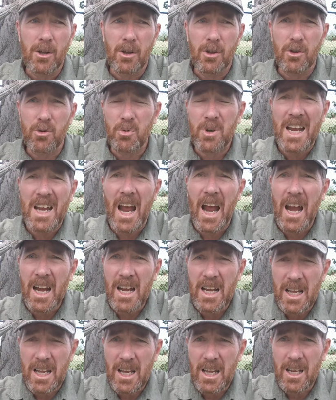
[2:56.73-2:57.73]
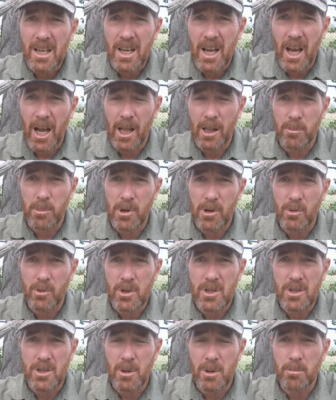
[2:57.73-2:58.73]
380 caliber,
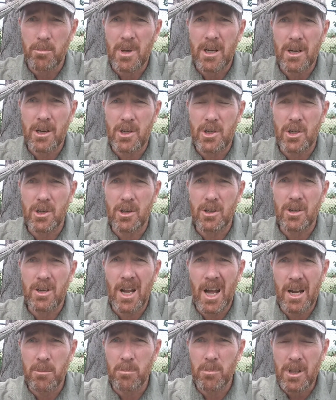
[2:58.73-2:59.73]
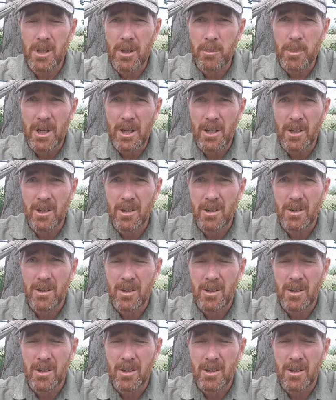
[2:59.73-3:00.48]
which is a miniature 9mm.